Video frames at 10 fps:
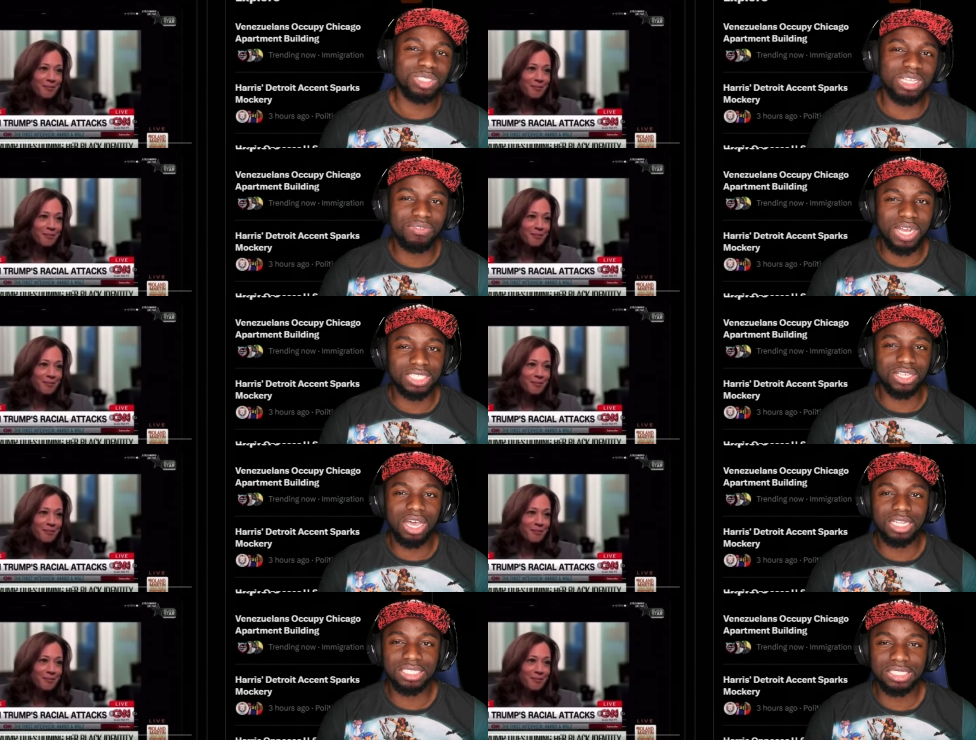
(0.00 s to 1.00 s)
Speaker 1: stuff I
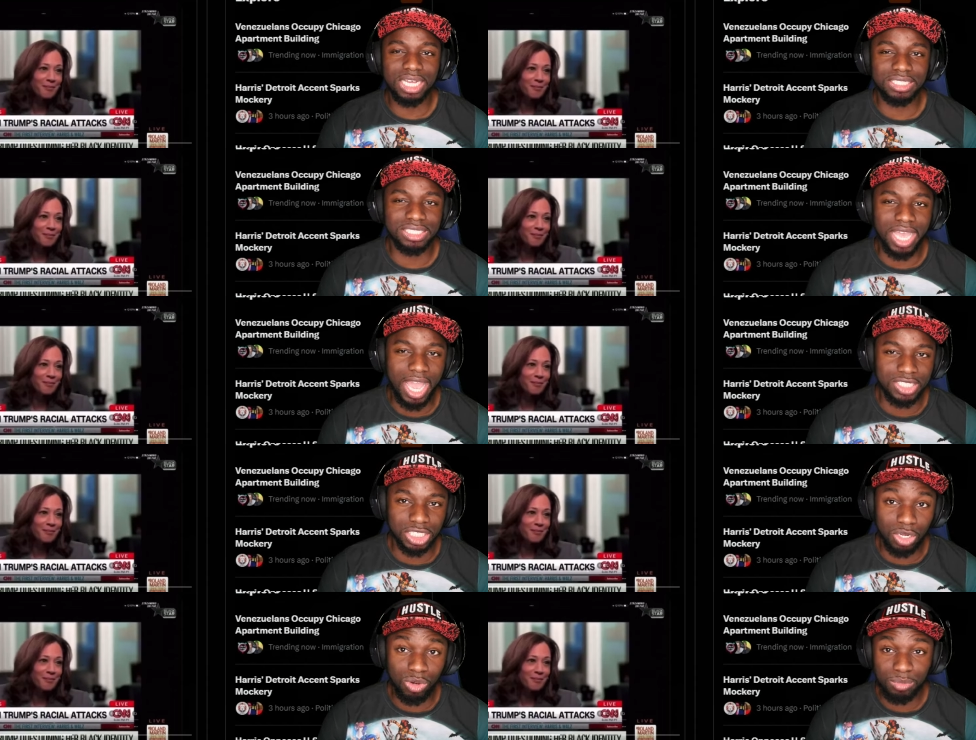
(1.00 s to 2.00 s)
saw, it looks like this
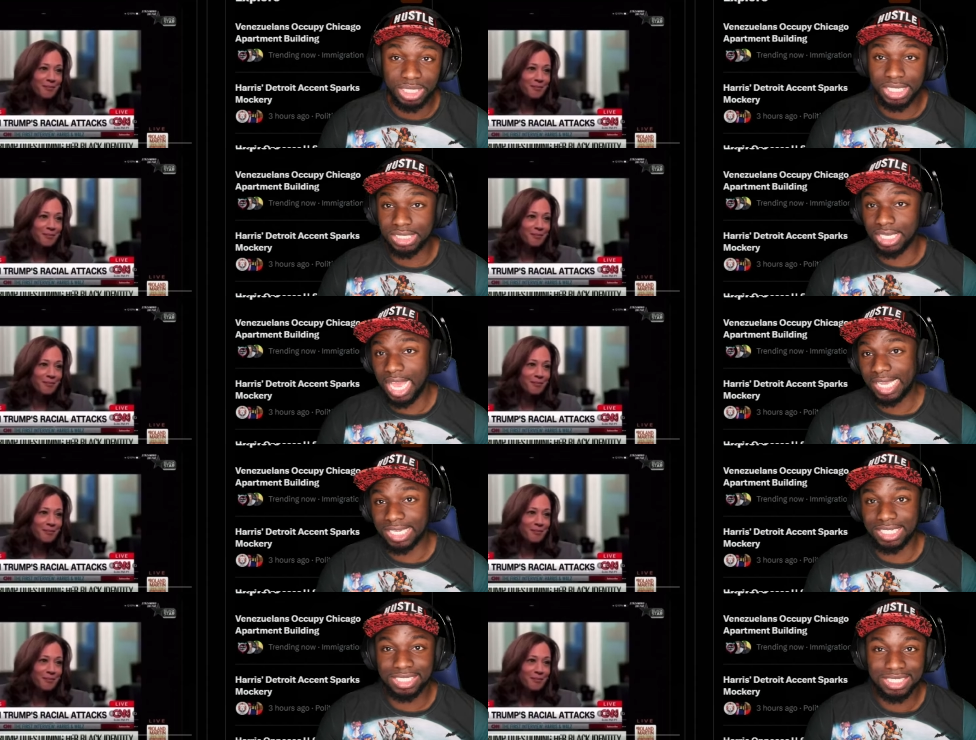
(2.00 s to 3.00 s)
Angela woman is like
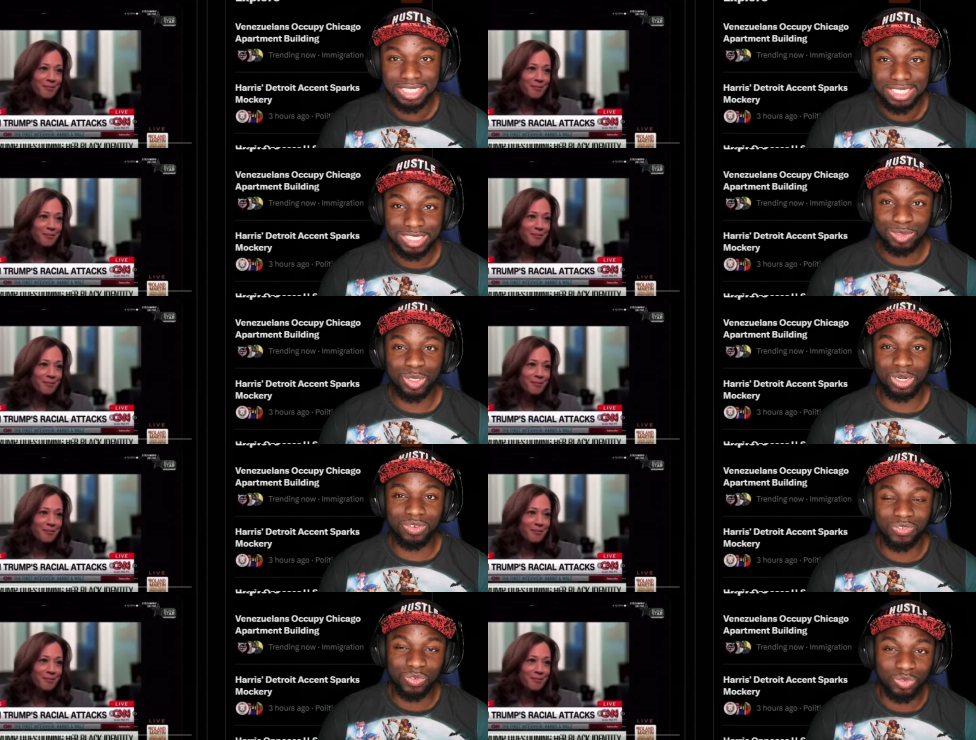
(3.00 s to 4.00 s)
a some sort
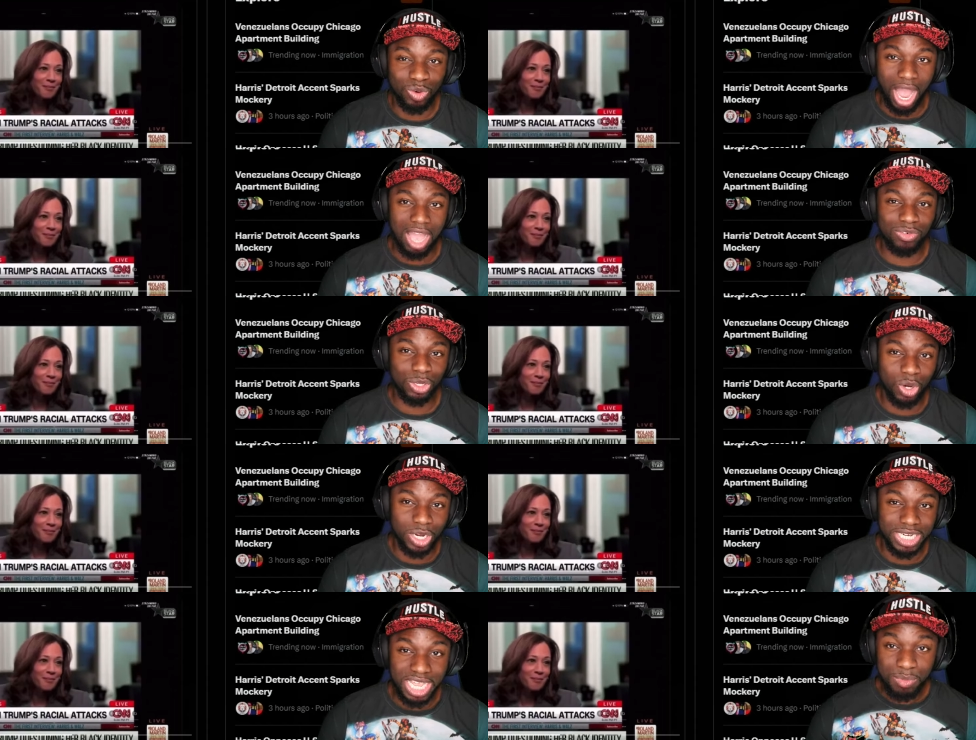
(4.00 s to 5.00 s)
of rival or
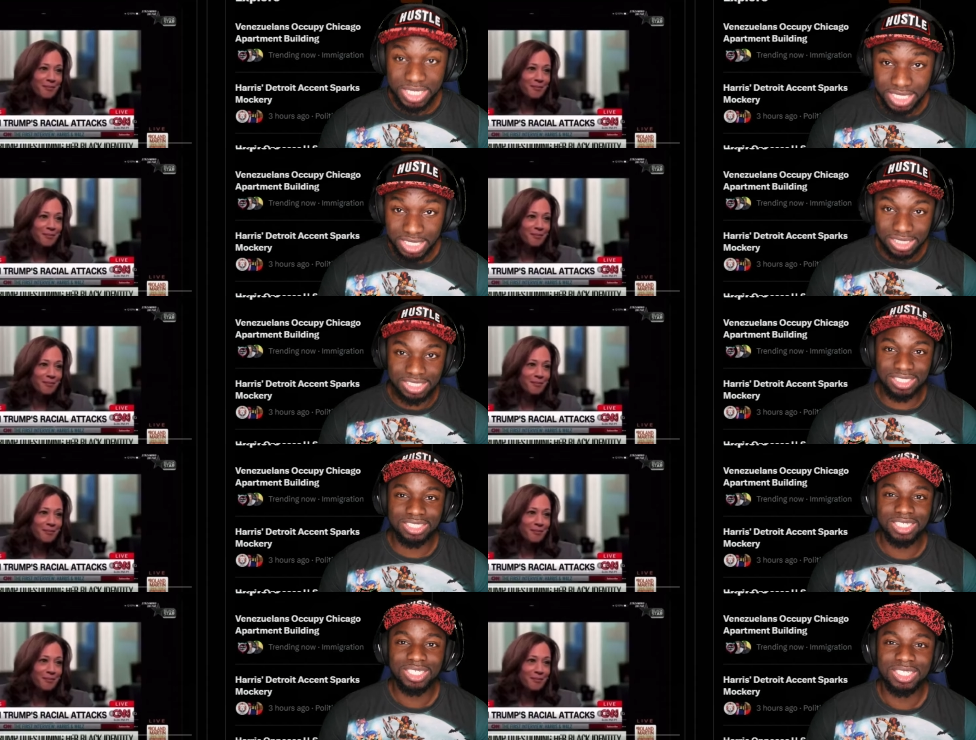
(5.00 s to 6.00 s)
nemesis
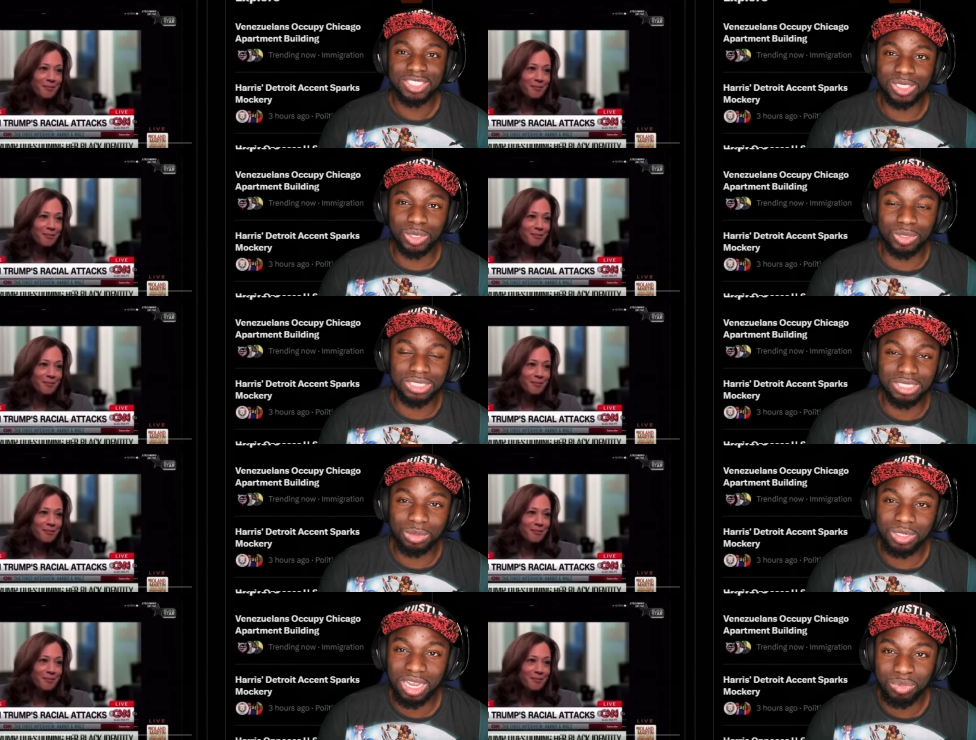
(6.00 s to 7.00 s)
to the
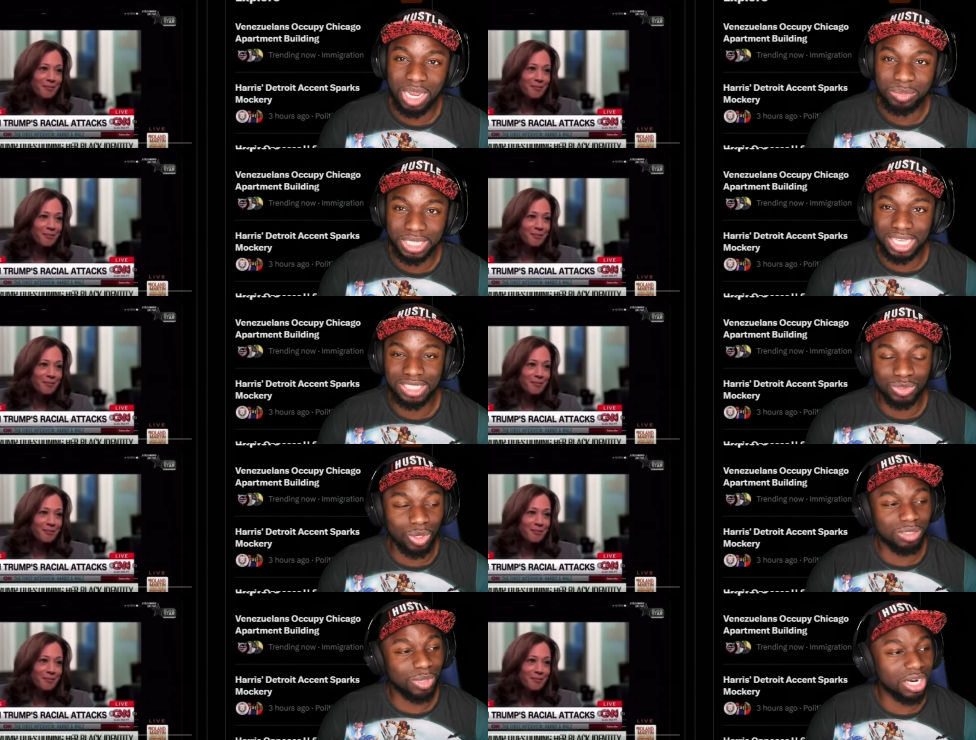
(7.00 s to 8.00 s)
Democrat propagandist
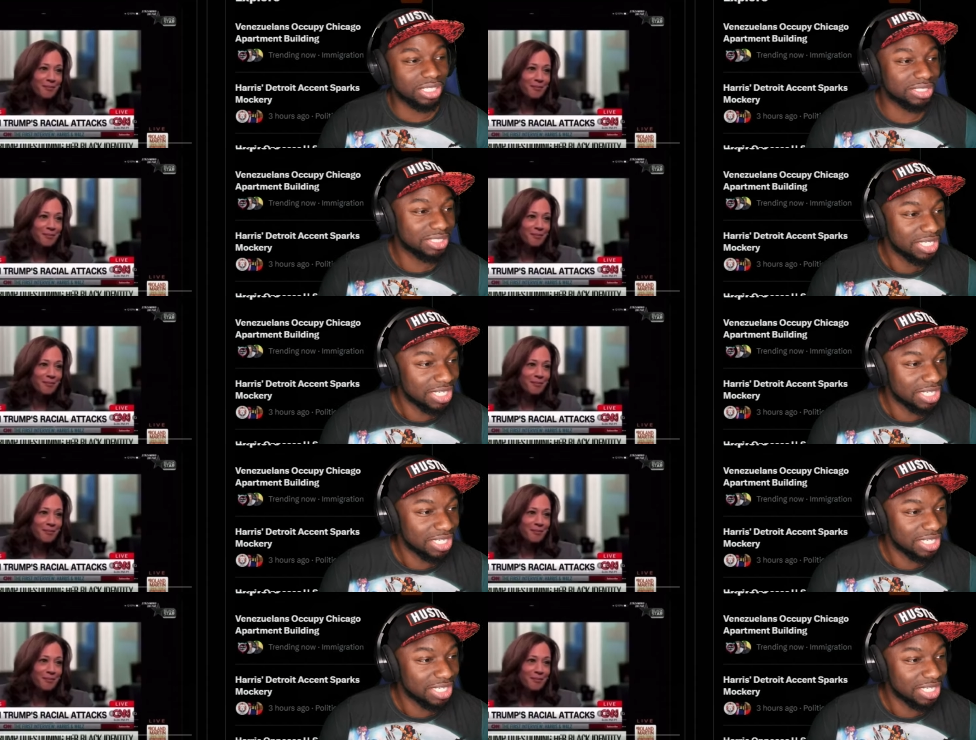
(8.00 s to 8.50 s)
Roland Martin.